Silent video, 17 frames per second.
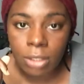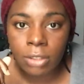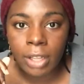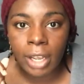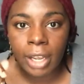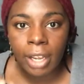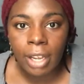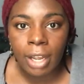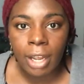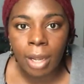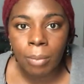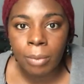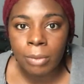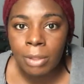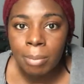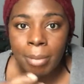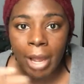they,
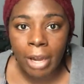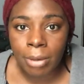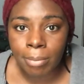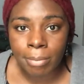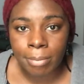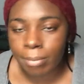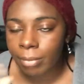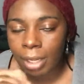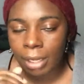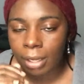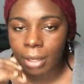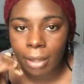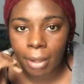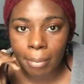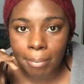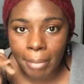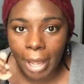within
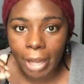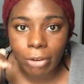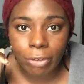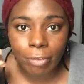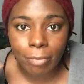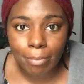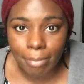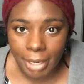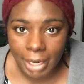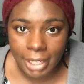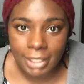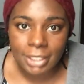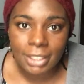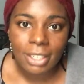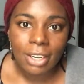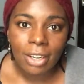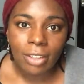a matter of
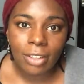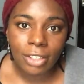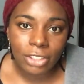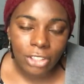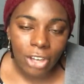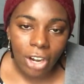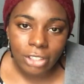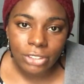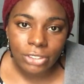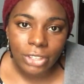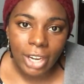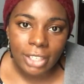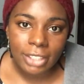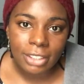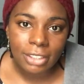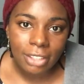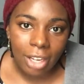minutes, the doctor
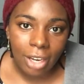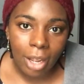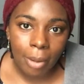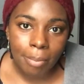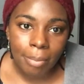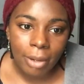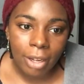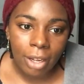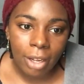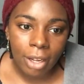had set up,